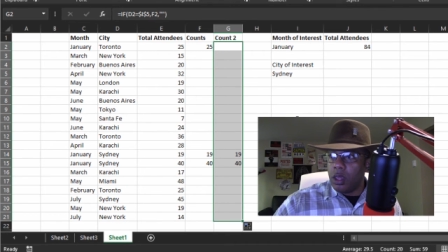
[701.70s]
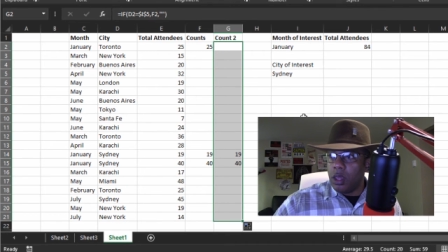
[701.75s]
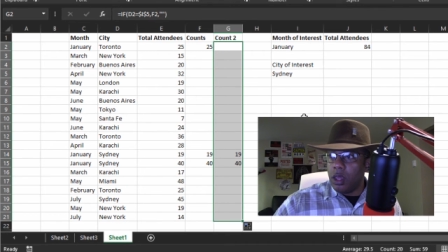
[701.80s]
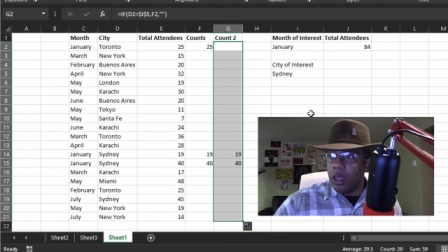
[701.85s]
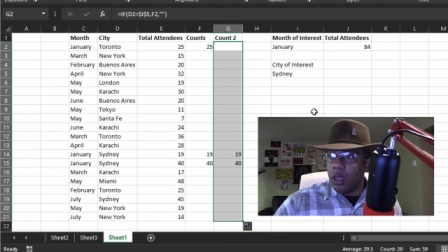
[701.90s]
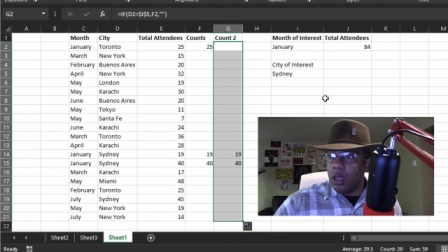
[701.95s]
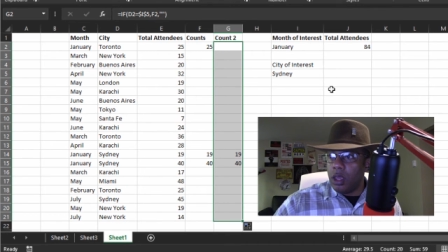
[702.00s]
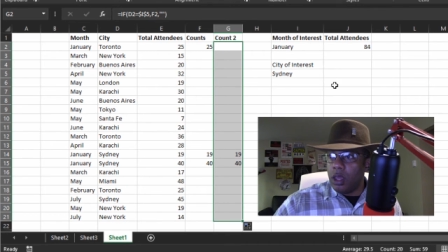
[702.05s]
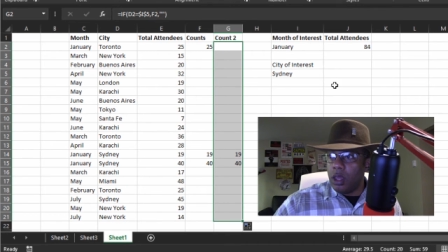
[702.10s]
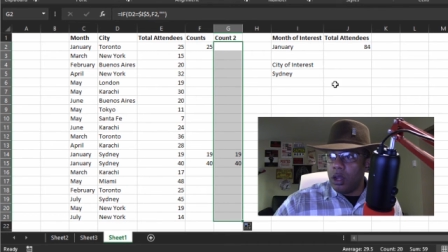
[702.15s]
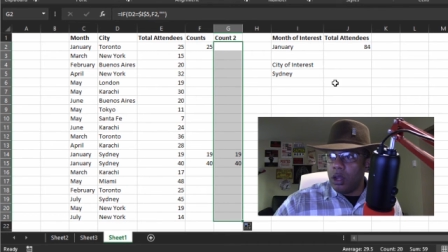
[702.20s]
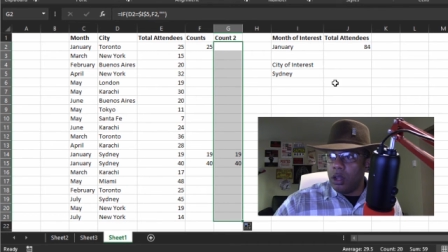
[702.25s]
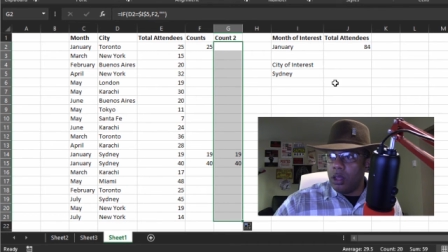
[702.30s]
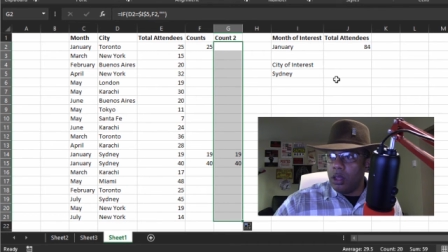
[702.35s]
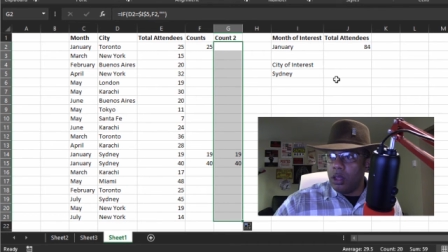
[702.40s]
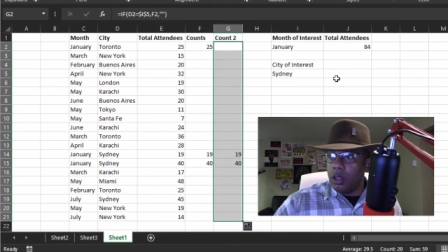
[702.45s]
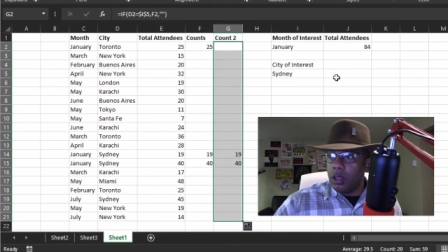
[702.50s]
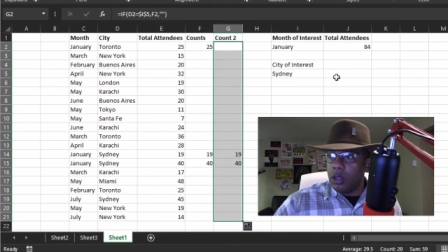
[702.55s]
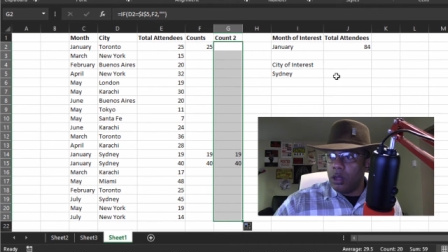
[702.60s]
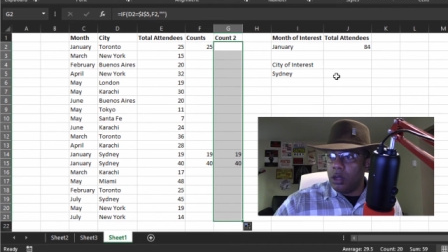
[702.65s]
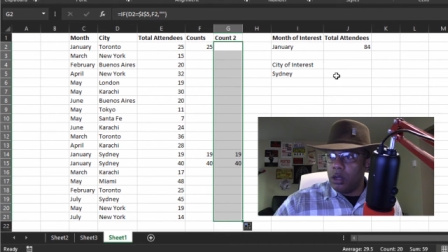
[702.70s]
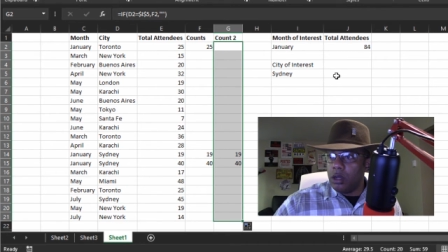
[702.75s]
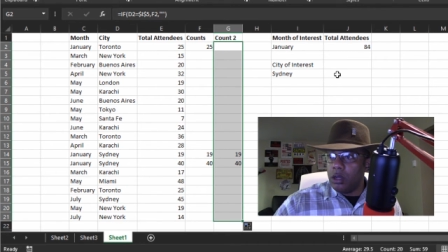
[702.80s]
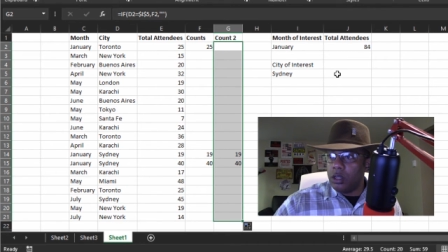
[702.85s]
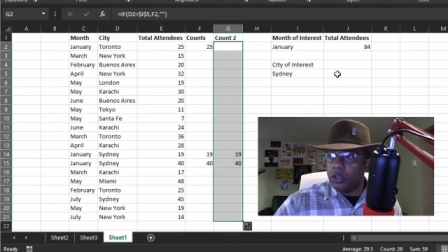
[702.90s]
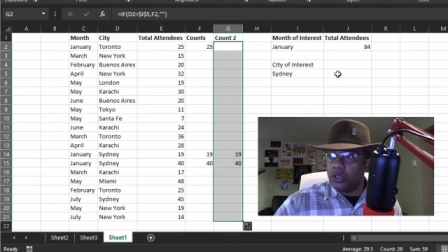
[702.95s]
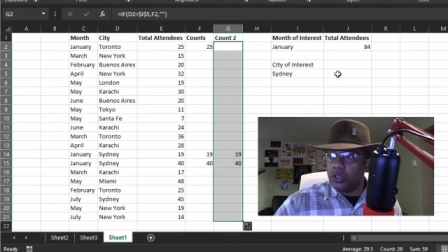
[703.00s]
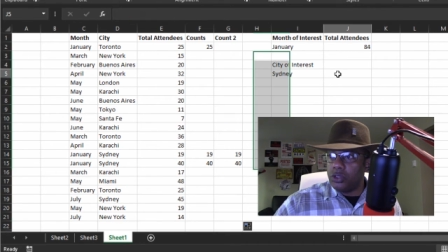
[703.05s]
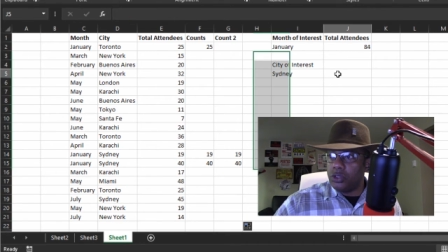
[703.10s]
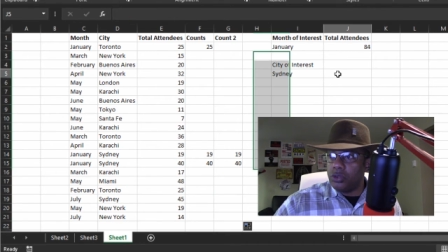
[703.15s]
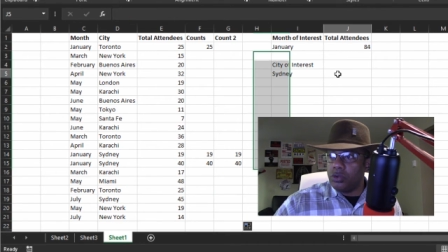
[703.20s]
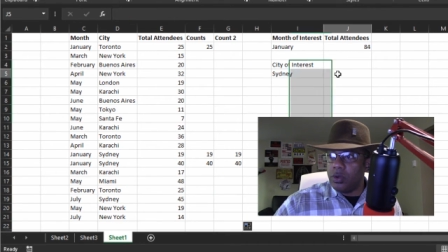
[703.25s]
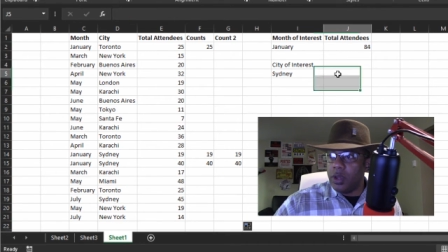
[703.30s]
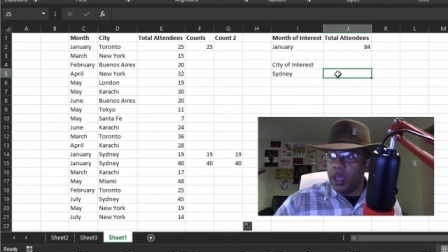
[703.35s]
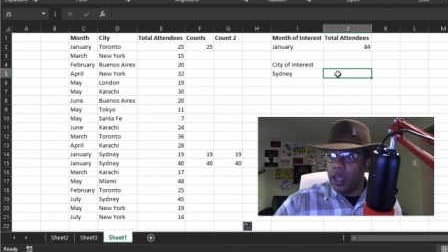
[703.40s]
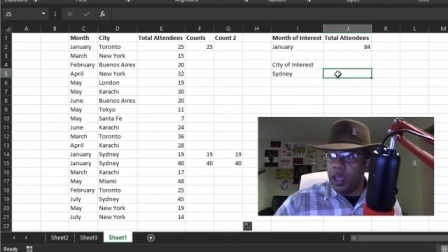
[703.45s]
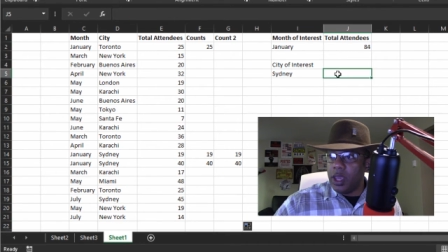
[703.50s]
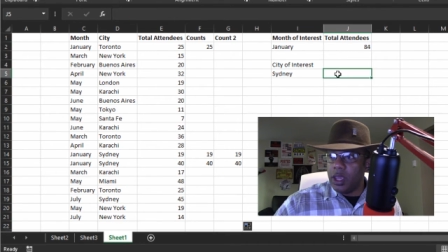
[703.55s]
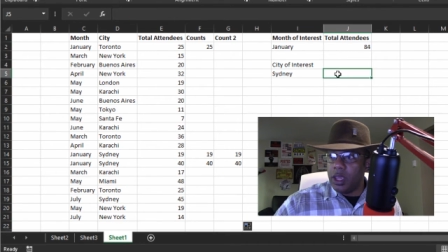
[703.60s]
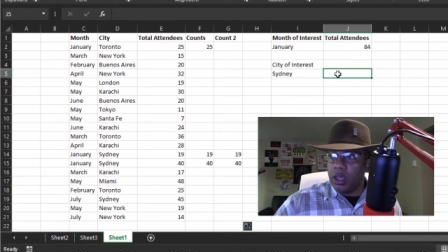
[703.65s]
And let's do
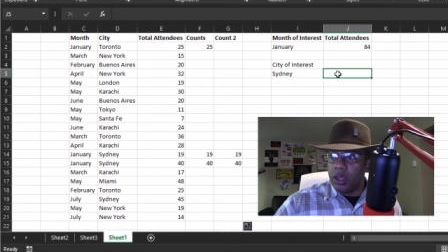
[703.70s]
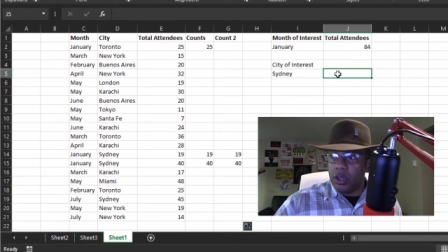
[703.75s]
a